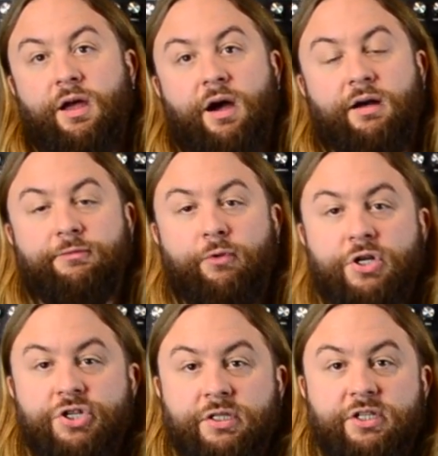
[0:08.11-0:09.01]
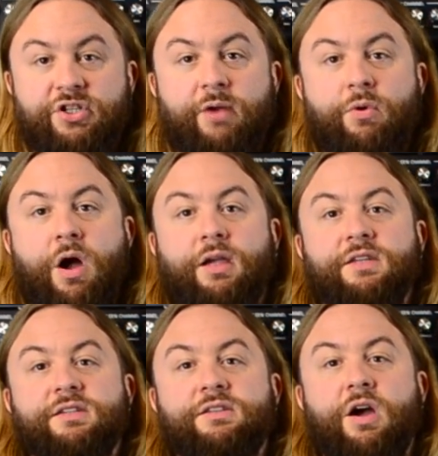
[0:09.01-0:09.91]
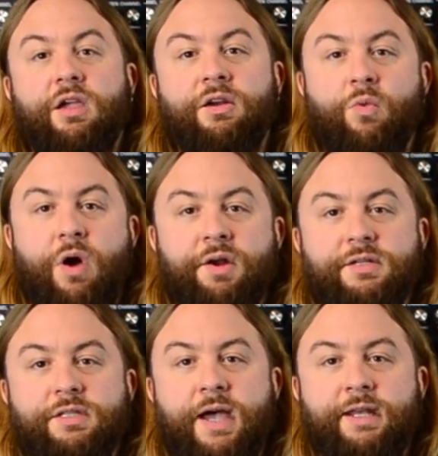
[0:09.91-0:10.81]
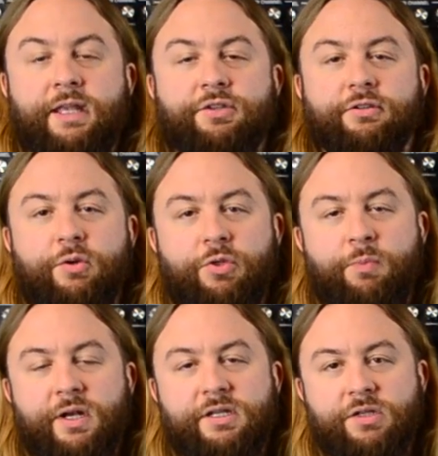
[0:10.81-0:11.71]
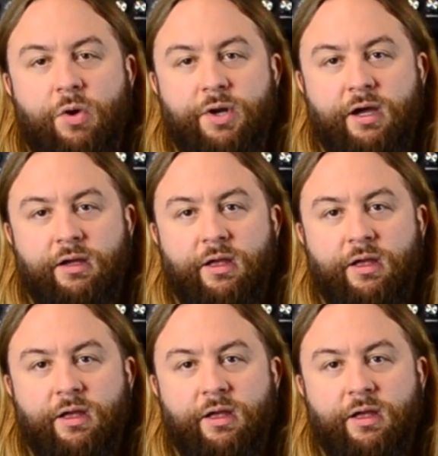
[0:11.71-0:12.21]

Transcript: Unfortunately, Jrock is stuck in a water slide in Duluth, Minnesota,